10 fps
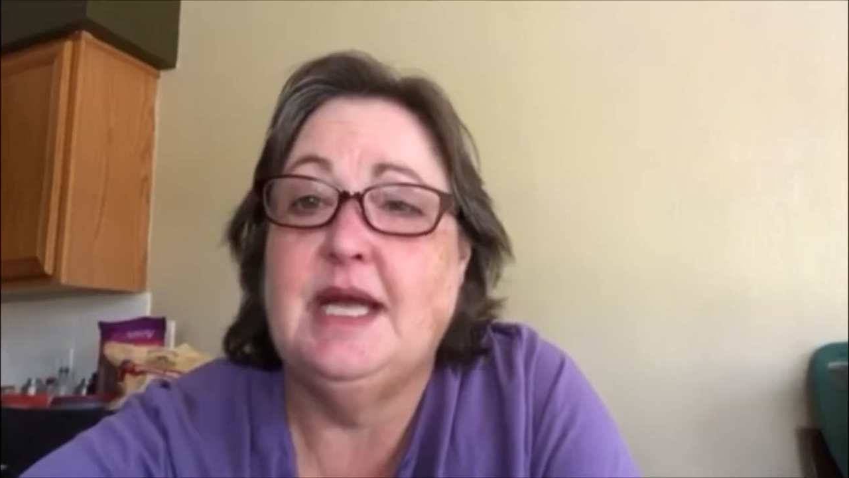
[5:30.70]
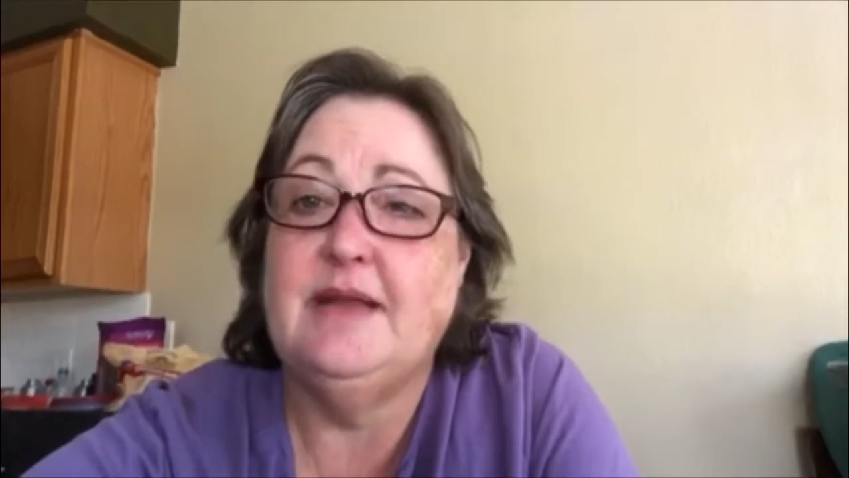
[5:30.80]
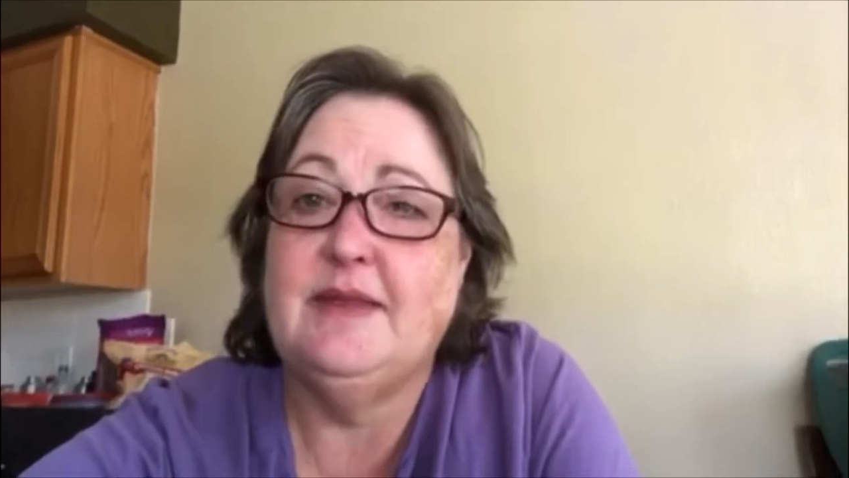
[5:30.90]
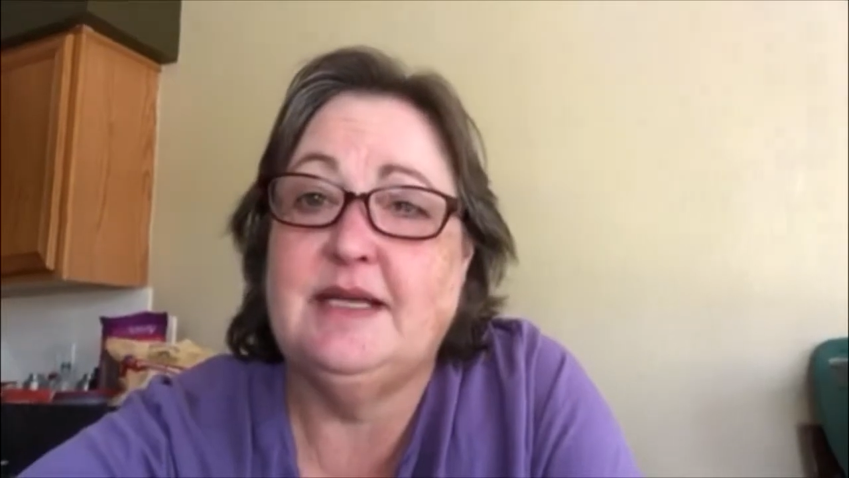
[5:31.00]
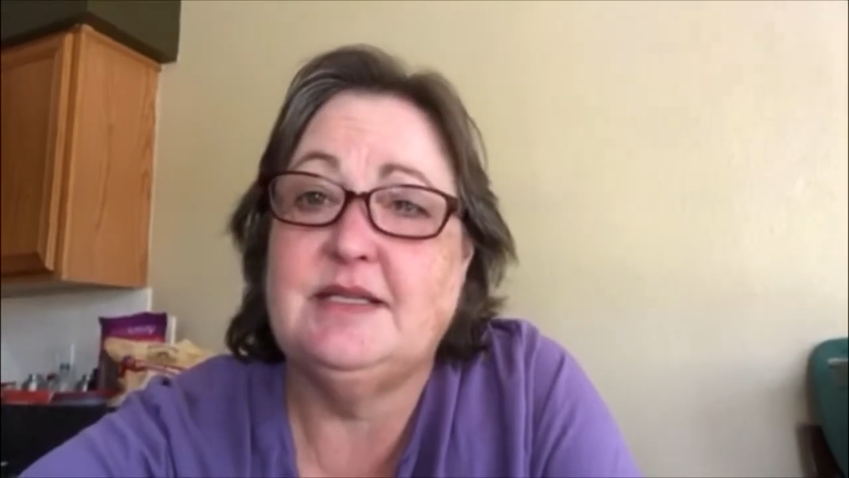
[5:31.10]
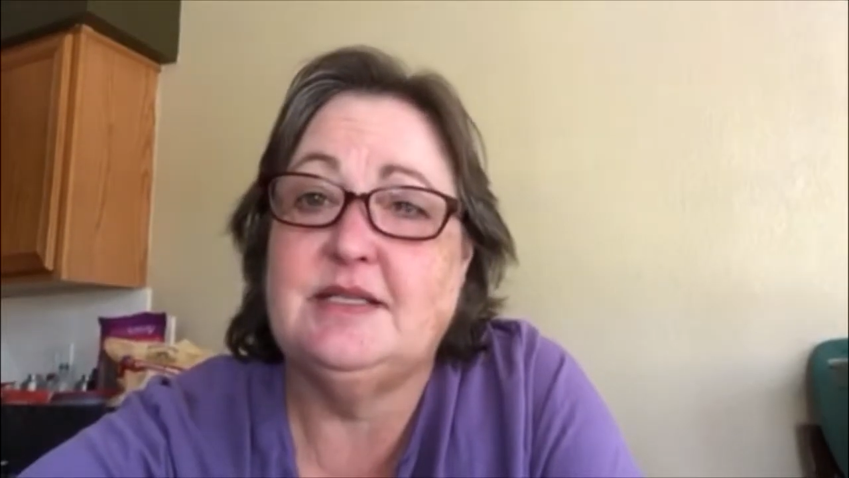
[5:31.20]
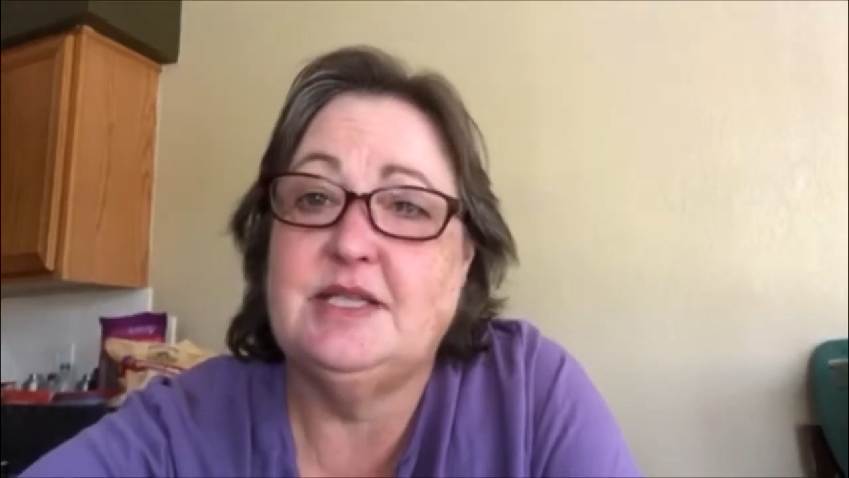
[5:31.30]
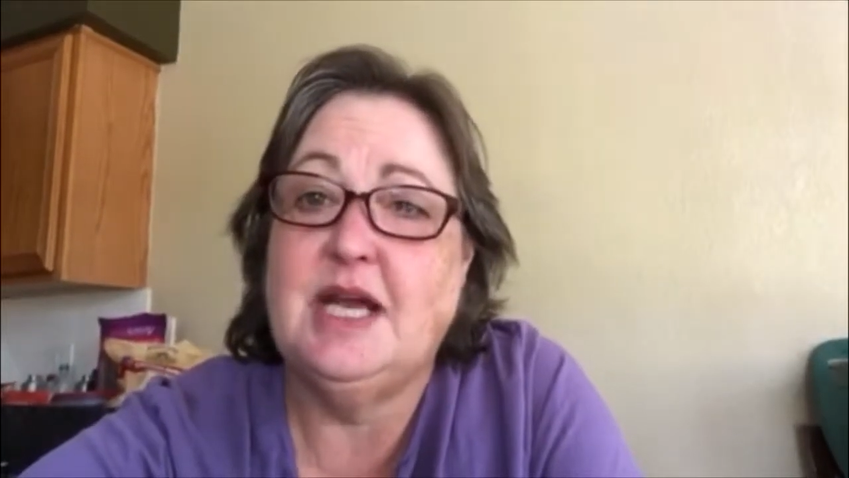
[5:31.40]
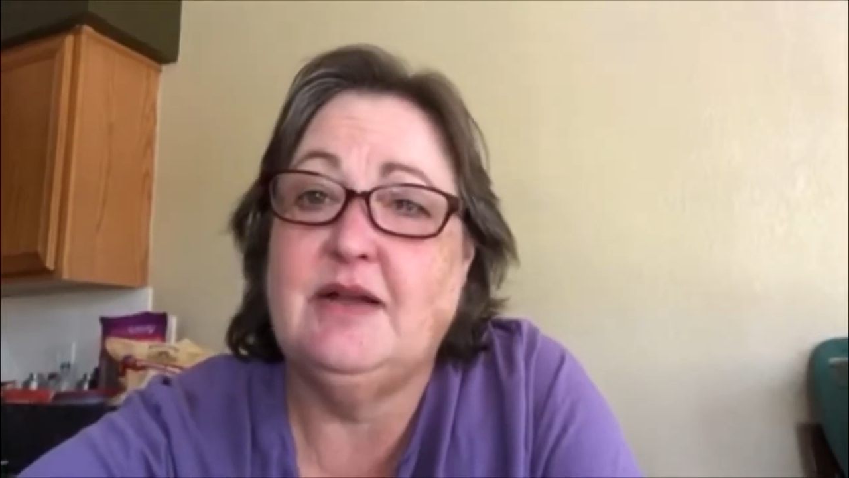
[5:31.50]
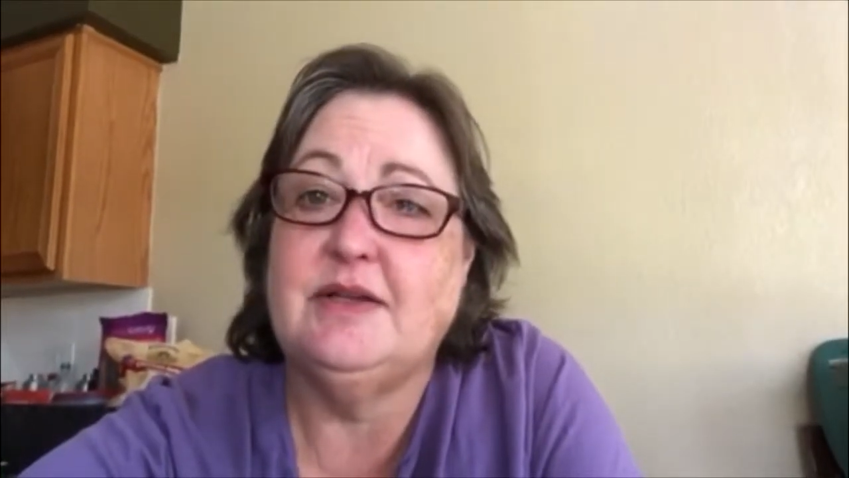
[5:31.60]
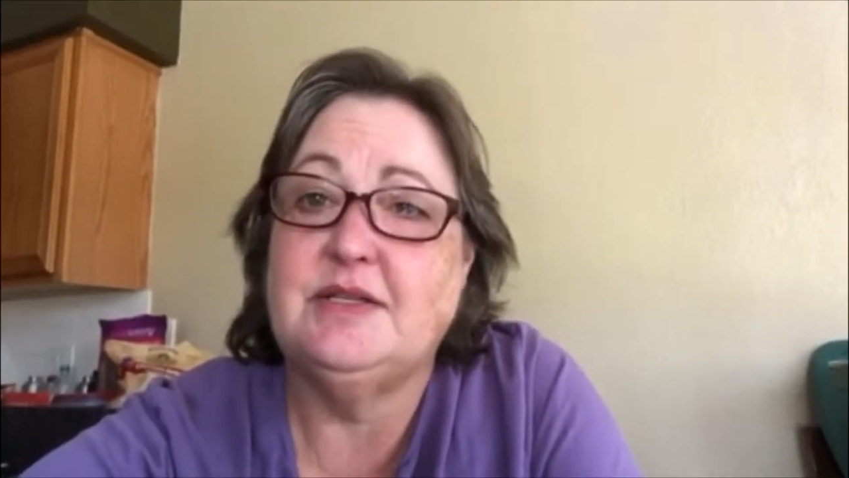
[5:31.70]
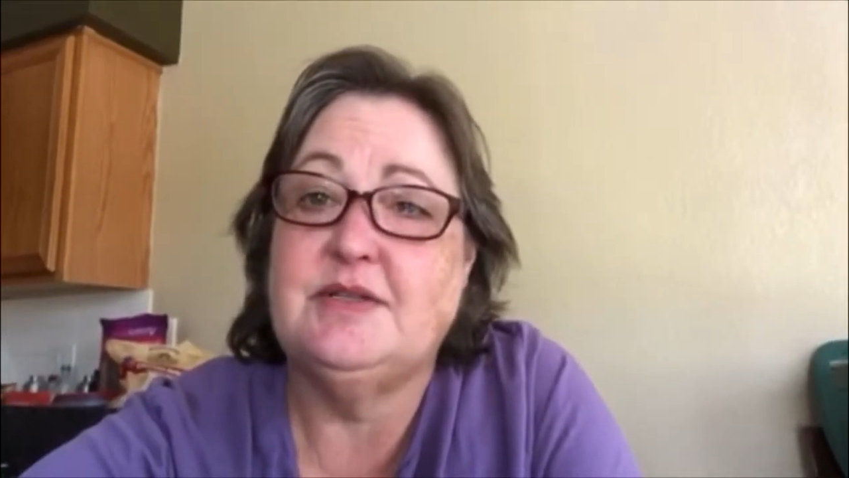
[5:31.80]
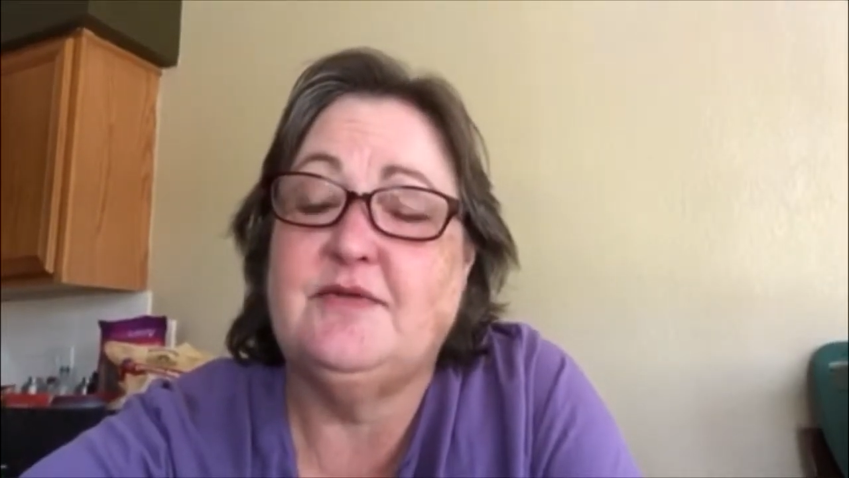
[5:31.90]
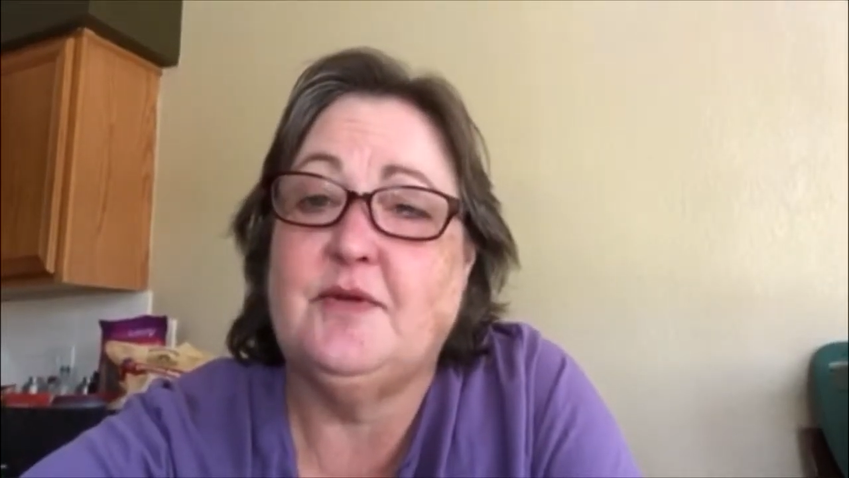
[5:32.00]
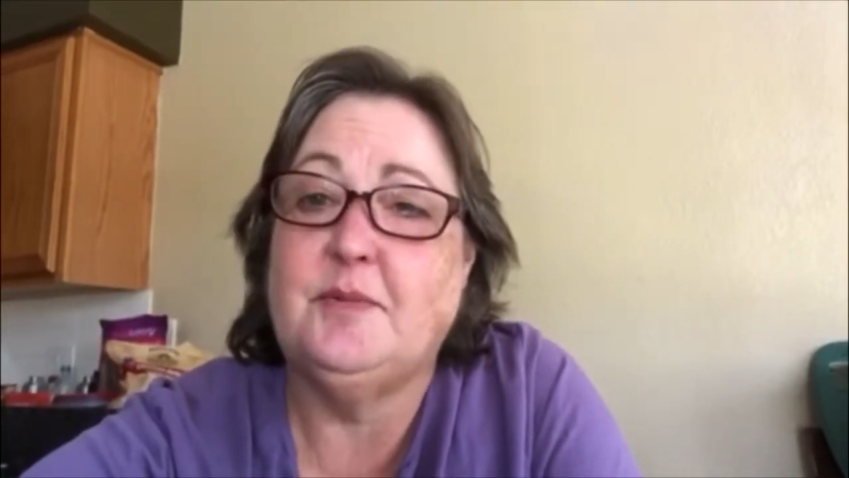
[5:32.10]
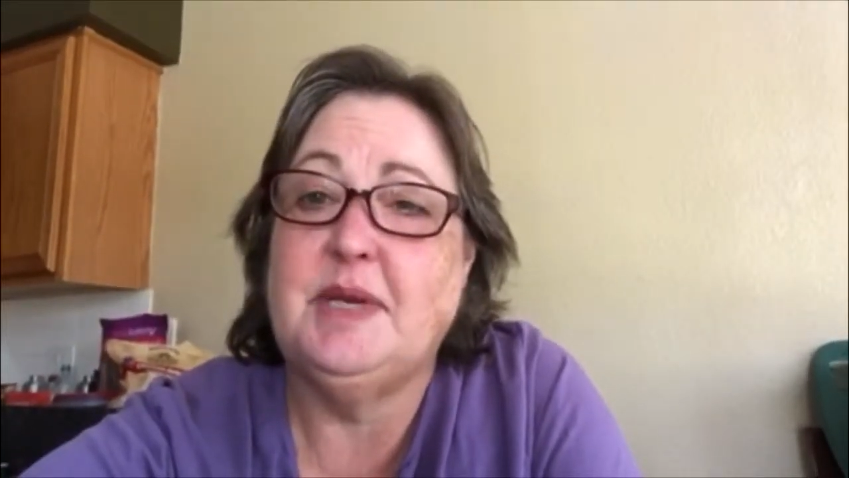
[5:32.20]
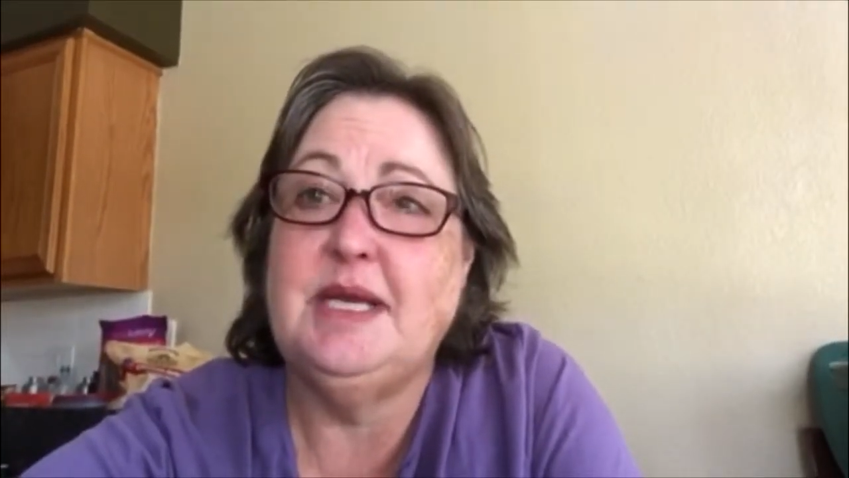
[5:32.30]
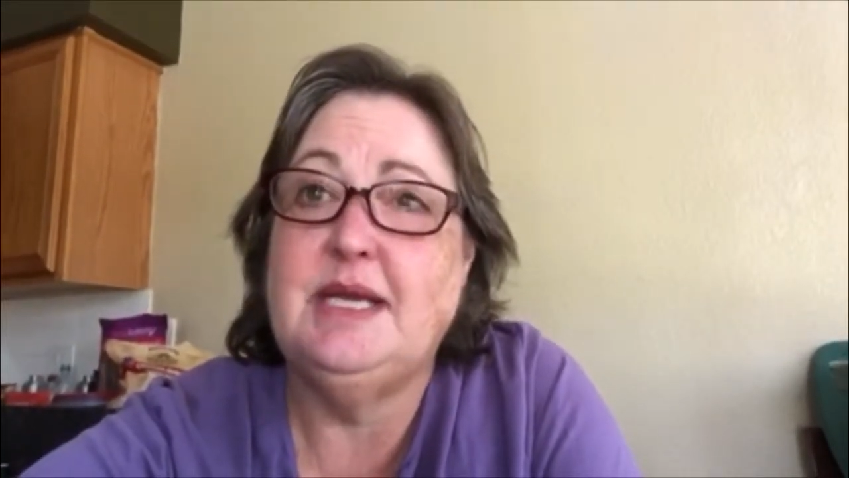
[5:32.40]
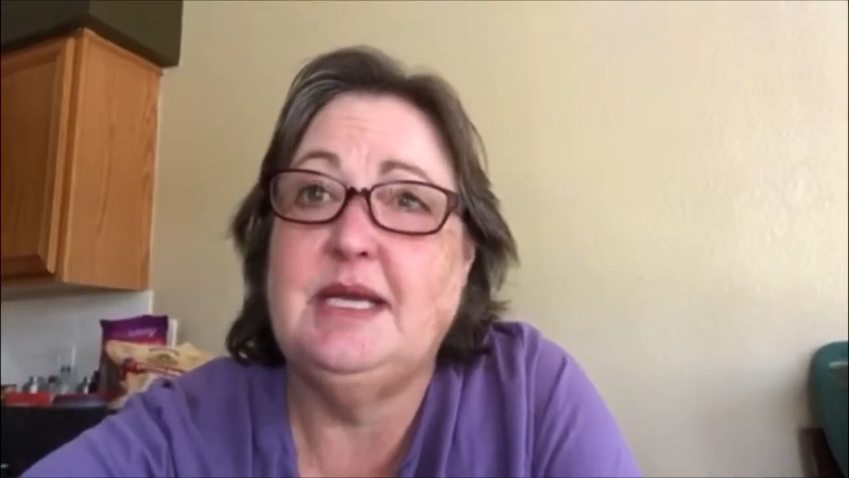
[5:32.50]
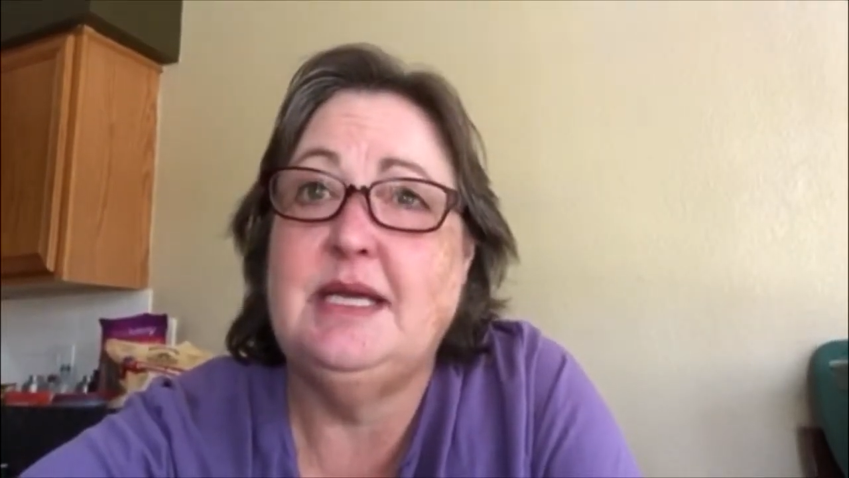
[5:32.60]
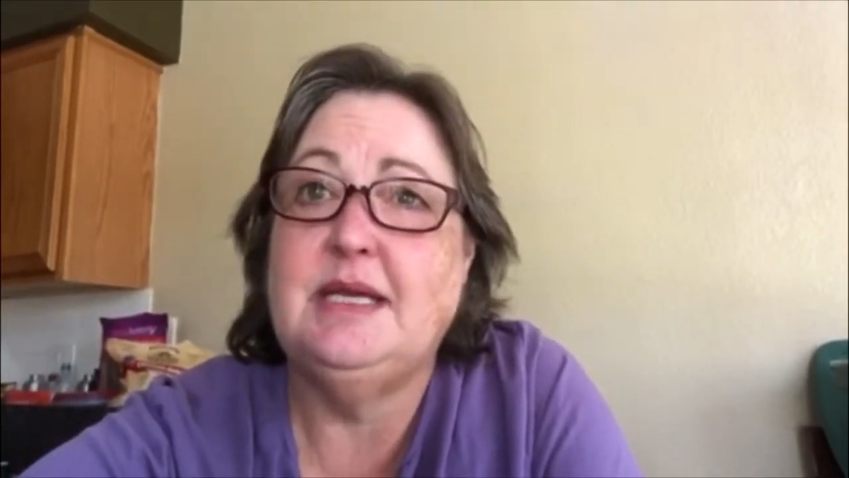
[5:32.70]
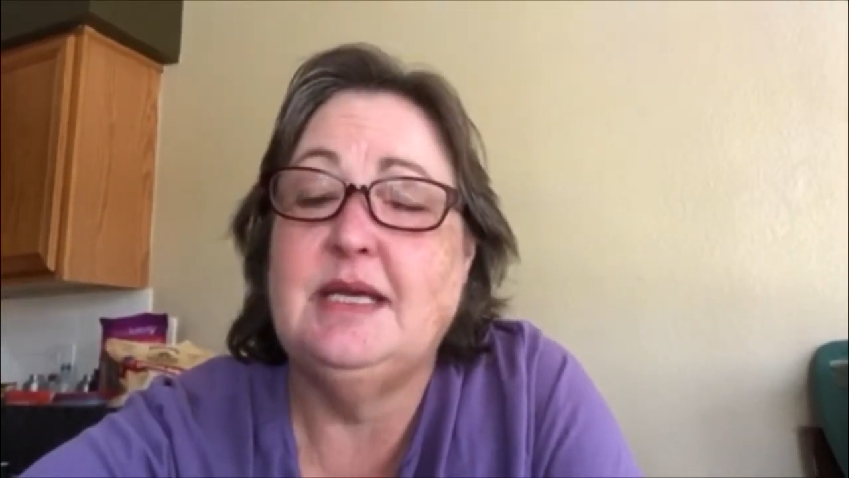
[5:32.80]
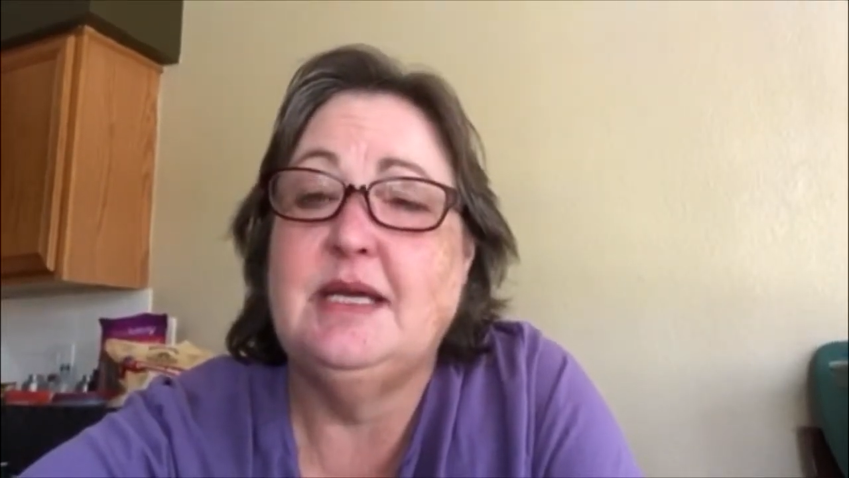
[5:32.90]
And that's a challenge for me